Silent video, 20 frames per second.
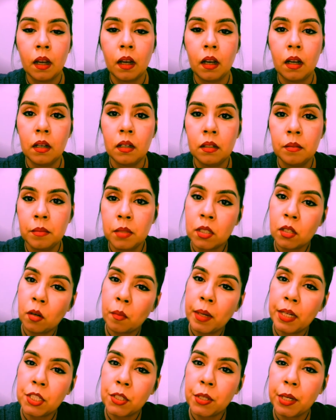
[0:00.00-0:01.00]
Um, so
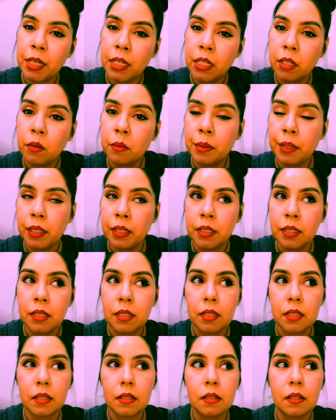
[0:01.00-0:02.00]
my training
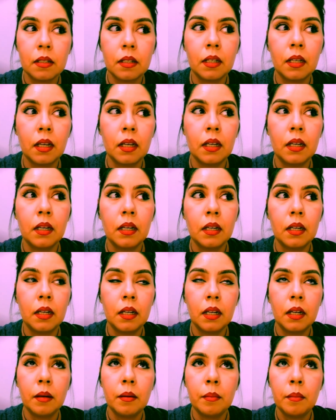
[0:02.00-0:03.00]
was
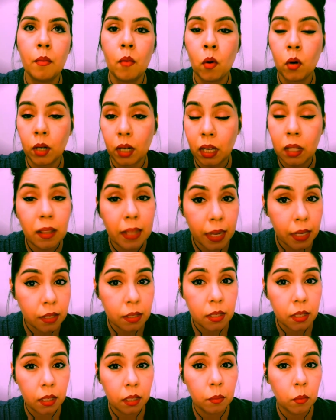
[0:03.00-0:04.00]
more
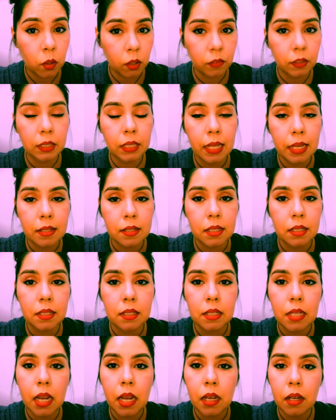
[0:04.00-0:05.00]
classic, more of a classic
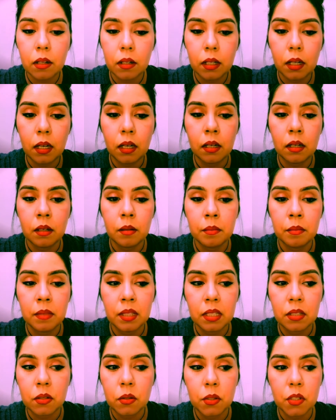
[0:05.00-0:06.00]
style. Um,
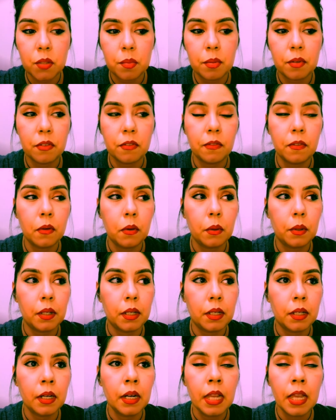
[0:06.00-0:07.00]
this was
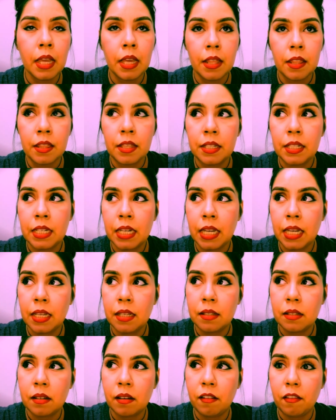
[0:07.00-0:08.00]
before the
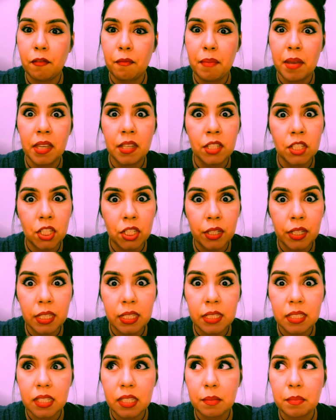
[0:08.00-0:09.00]
days of
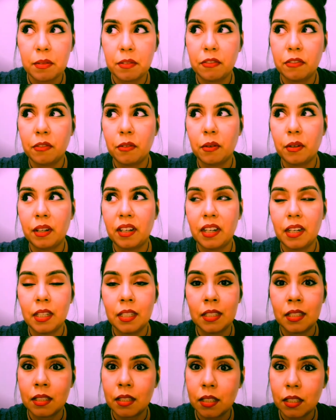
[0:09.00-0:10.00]
Pinterest, before
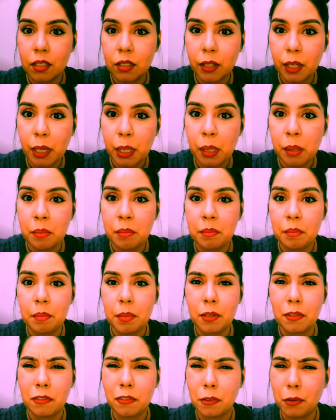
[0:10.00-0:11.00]
Instagram,
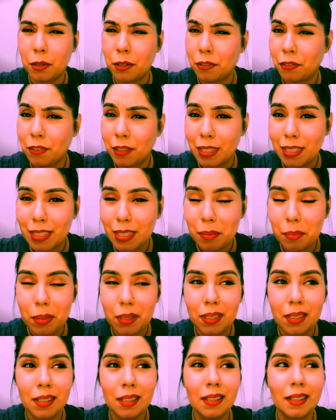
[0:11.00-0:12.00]
before
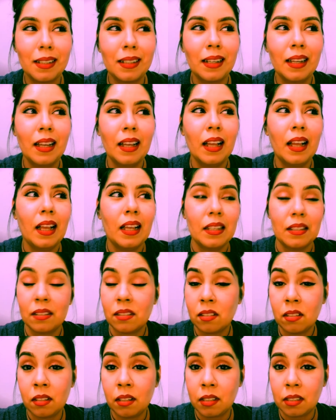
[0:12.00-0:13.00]
Facebook. It was a
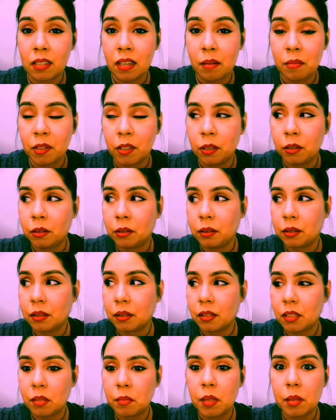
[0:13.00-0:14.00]
long time ago,
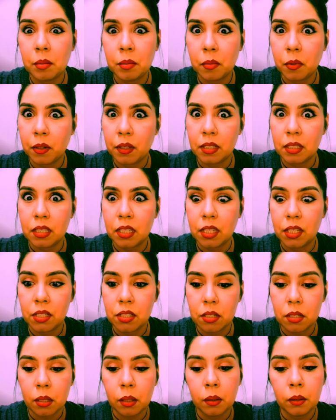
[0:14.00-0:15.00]
so maybe more than 10
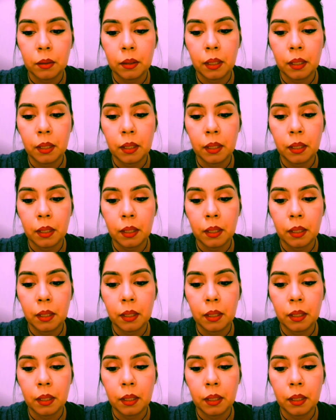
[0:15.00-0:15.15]
years ago.